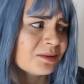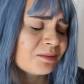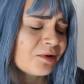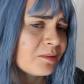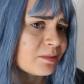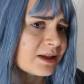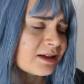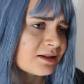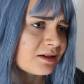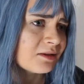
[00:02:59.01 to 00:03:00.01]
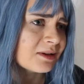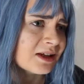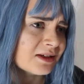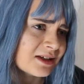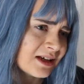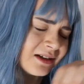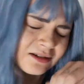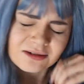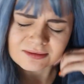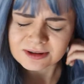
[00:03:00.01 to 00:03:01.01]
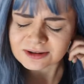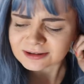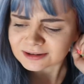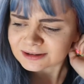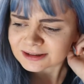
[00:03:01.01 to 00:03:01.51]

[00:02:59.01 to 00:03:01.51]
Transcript: but it probably isn't knowing the internet. Oh god.